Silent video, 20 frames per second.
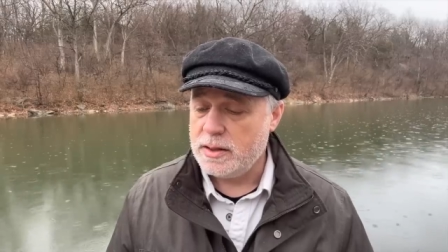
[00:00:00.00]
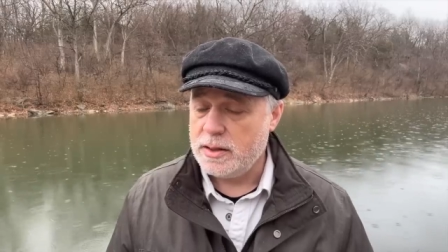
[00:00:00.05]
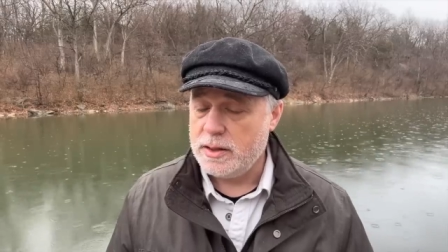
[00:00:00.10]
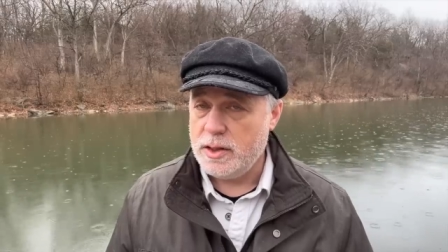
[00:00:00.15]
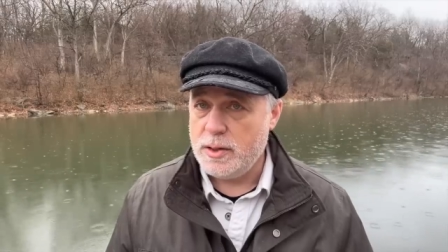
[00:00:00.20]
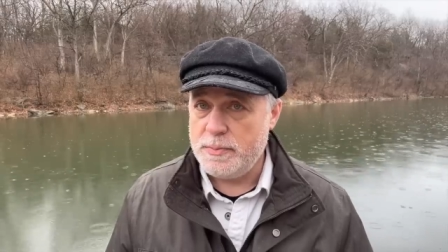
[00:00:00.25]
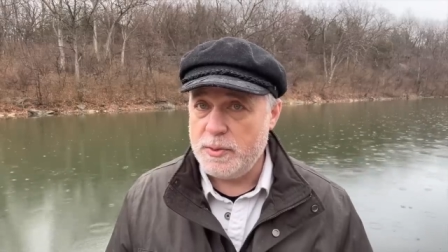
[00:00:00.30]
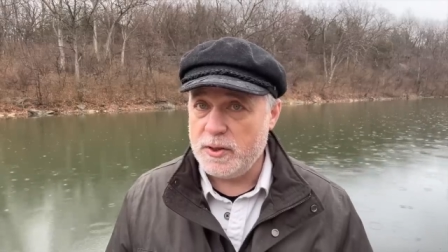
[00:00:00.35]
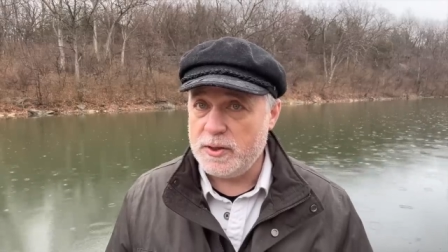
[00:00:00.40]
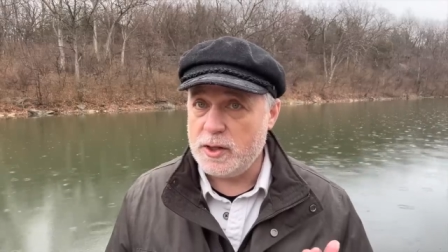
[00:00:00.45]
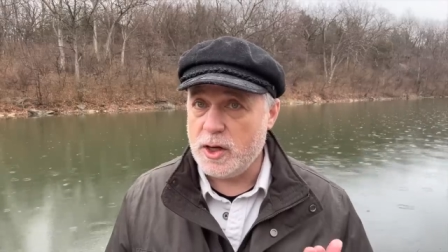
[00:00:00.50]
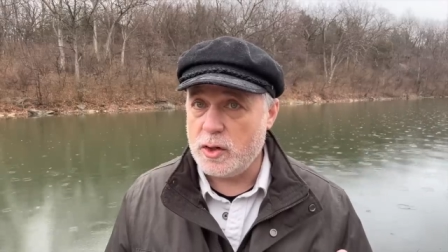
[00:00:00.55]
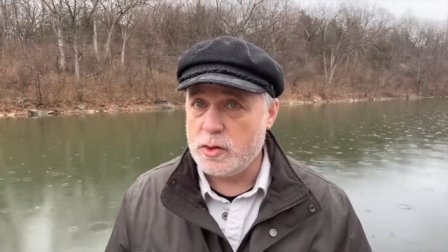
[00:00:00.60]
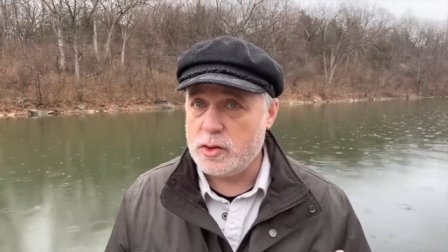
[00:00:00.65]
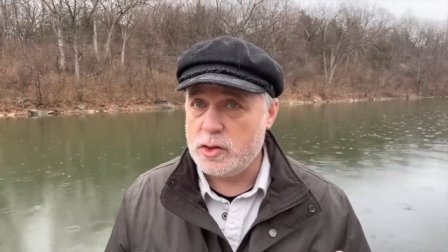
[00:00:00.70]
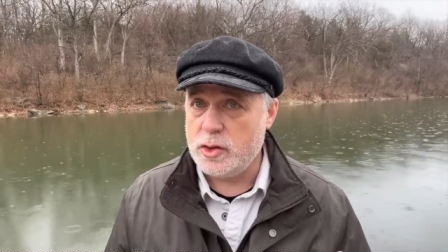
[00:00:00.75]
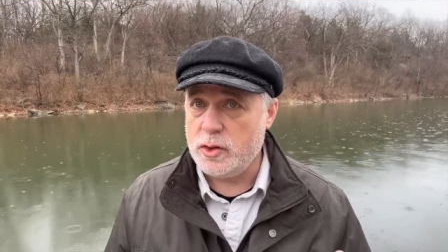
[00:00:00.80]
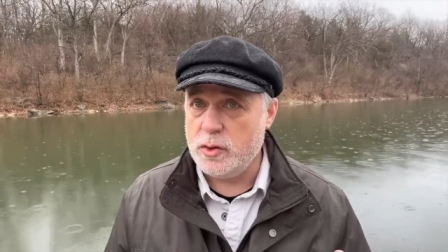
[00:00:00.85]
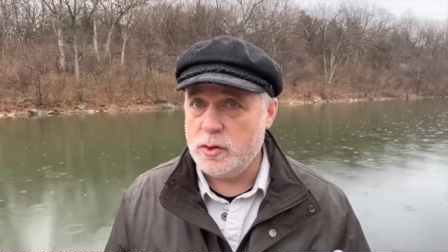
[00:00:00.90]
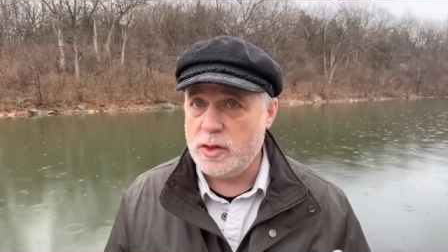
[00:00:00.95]
you put those
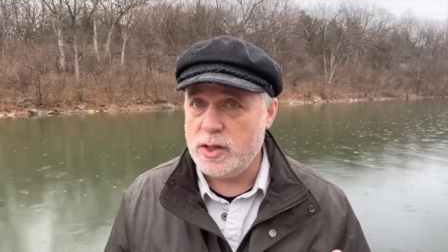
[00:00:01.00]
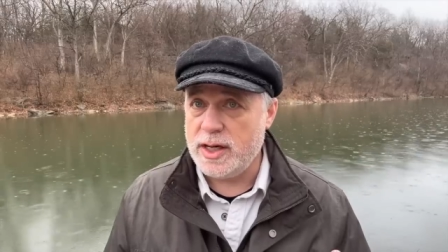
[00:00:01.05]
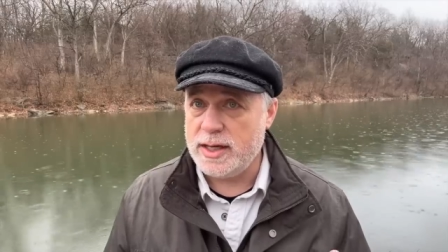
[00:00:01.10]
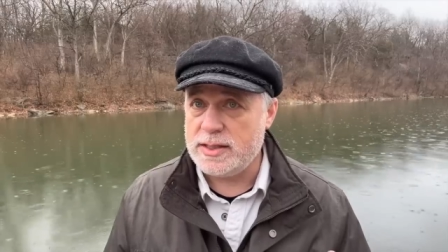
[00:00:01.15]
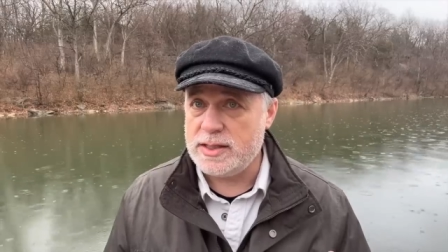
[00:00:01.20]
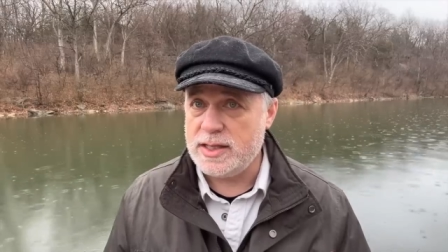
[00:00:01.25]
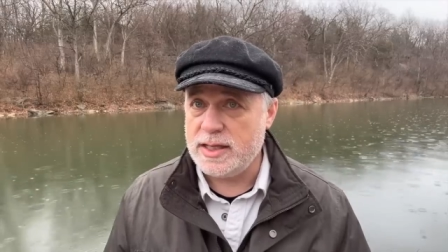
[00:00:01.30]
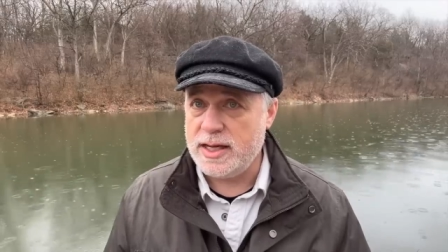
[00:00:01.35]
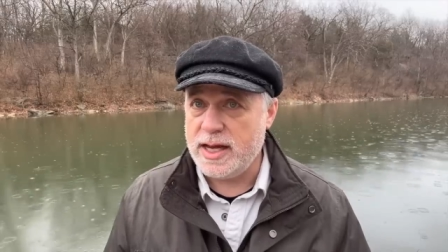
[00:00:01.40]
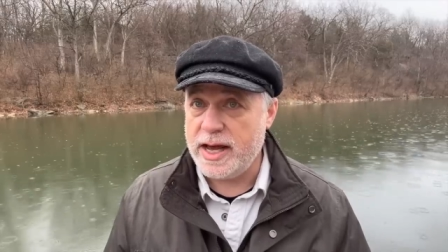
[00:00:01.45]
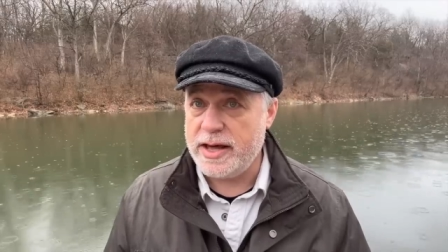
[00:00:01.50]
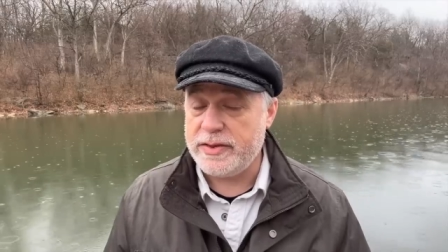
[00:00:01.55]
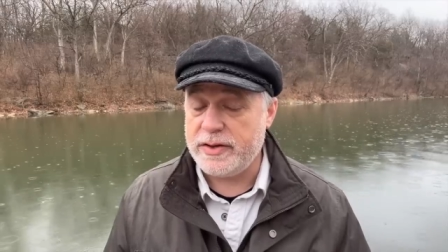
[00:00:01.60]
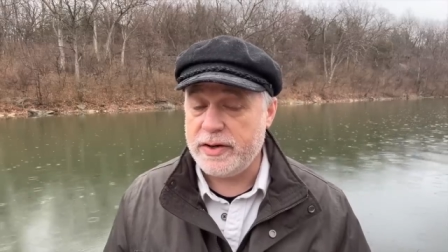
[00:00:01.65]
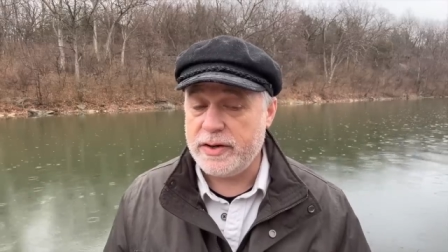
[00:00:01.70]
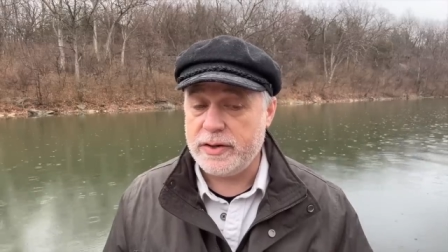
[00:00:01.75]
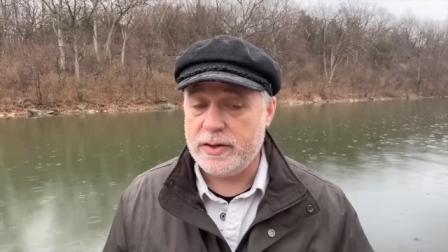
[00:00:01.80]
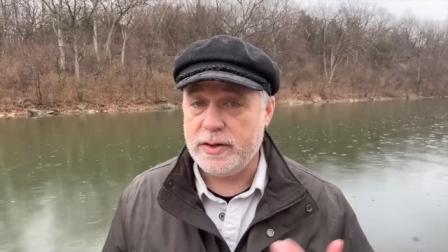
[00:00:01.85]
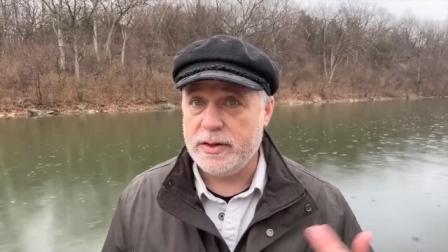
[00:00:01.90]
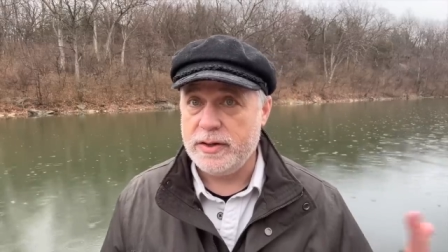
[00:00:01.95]
two things
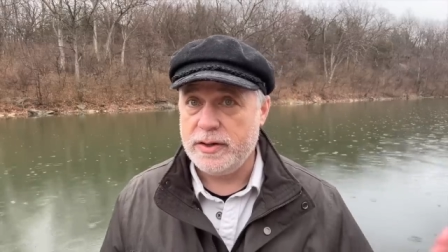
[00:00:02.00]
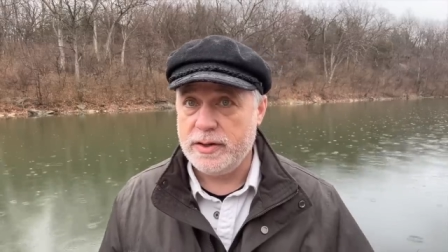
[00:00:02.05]
together,